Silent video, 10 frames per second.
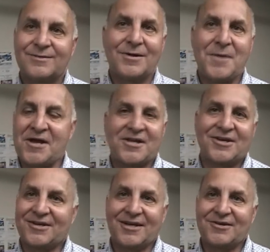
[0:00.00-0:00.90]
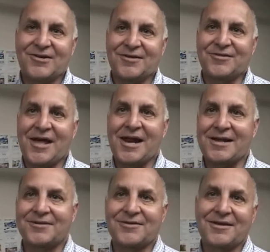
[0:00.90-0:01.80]
Well, I'm not going to address
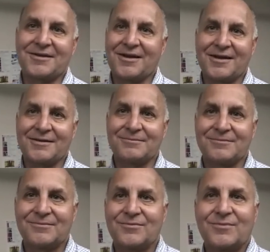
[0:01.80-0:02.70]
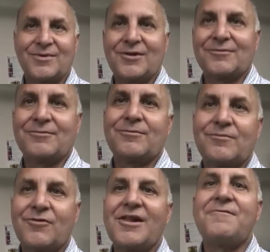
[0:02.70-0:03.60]
that because I, am you know, they
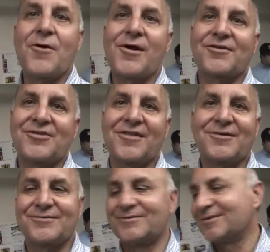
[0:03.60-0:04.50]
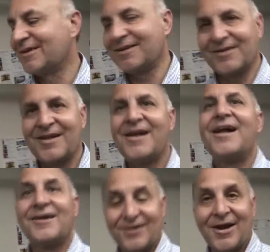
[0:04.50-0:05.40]
really focused lakes, on this. Mr.
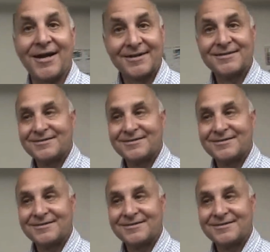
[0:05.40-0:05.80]
Werner. Good night.